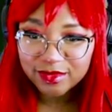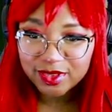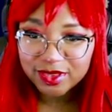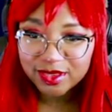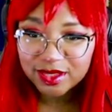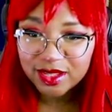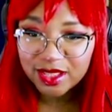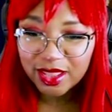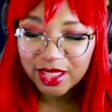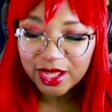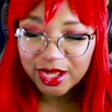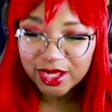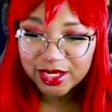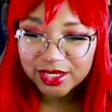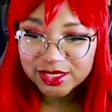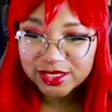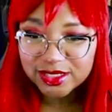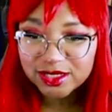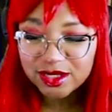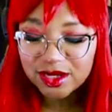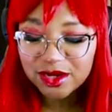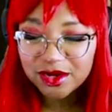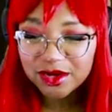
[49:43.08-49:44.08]
It's not like I
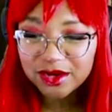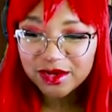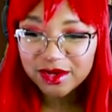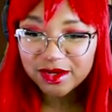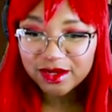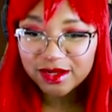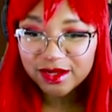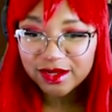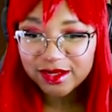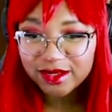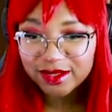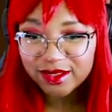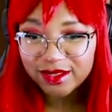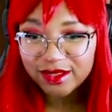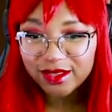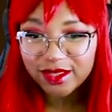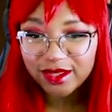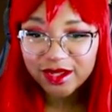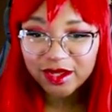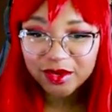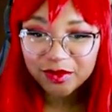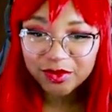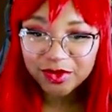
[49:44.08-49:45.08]
saw,
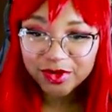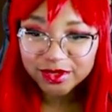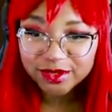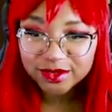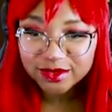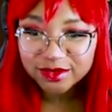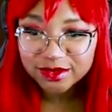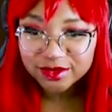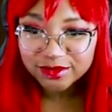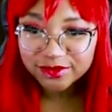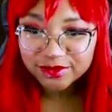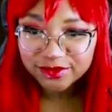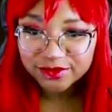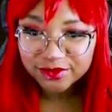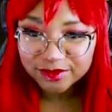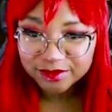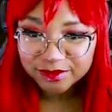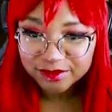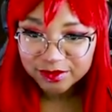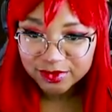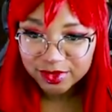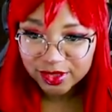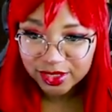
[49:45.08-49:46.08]
like, a bunch of
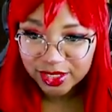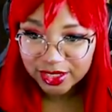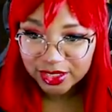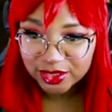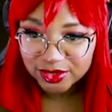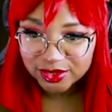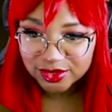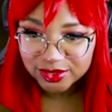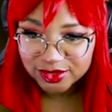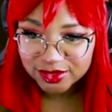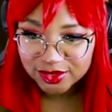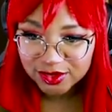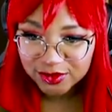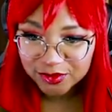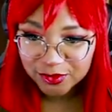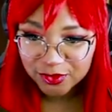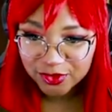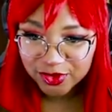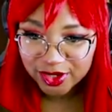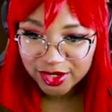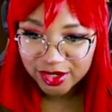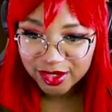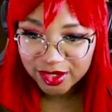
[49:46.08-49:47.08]
letters
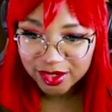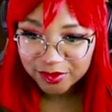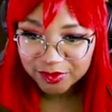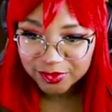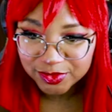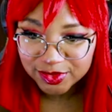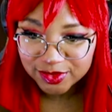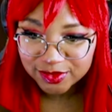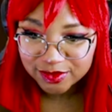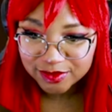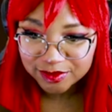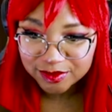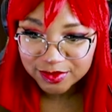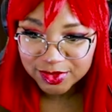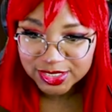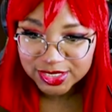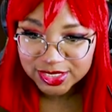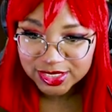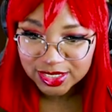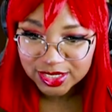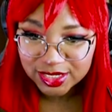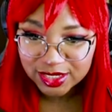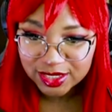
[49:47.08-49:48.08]
somewhere and I'm just
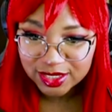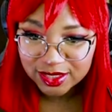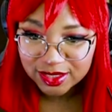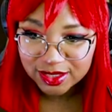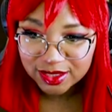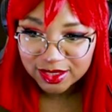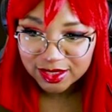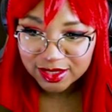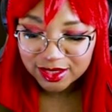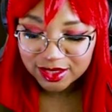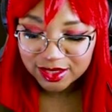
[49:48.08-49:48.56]
missing it.